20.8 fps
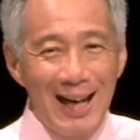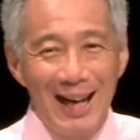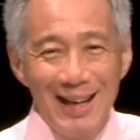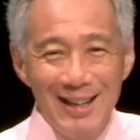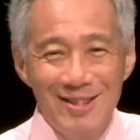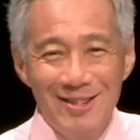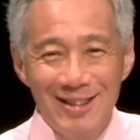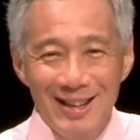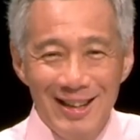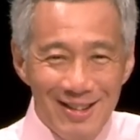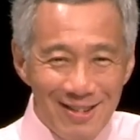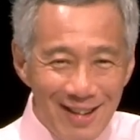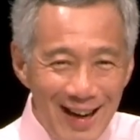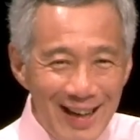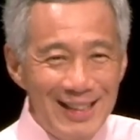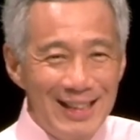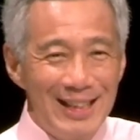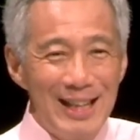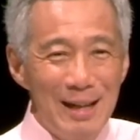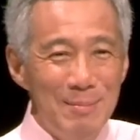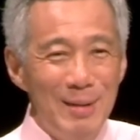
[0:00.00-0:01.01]
country
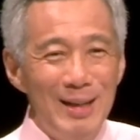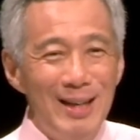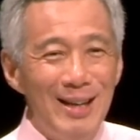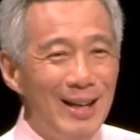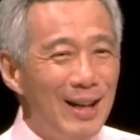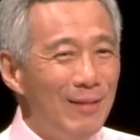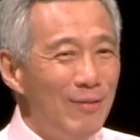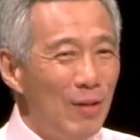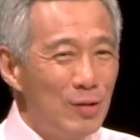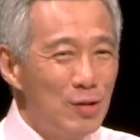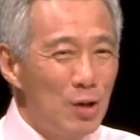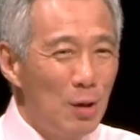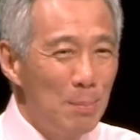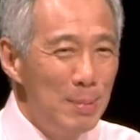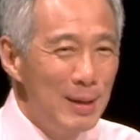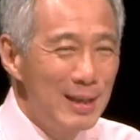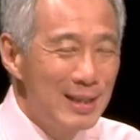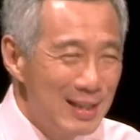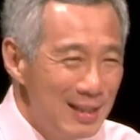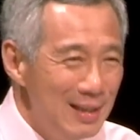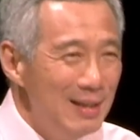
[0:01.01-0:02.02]
right in the middle of the
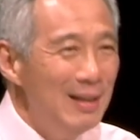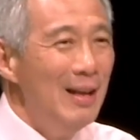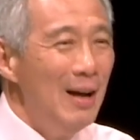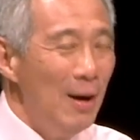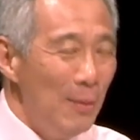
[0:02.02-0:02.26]
tropics.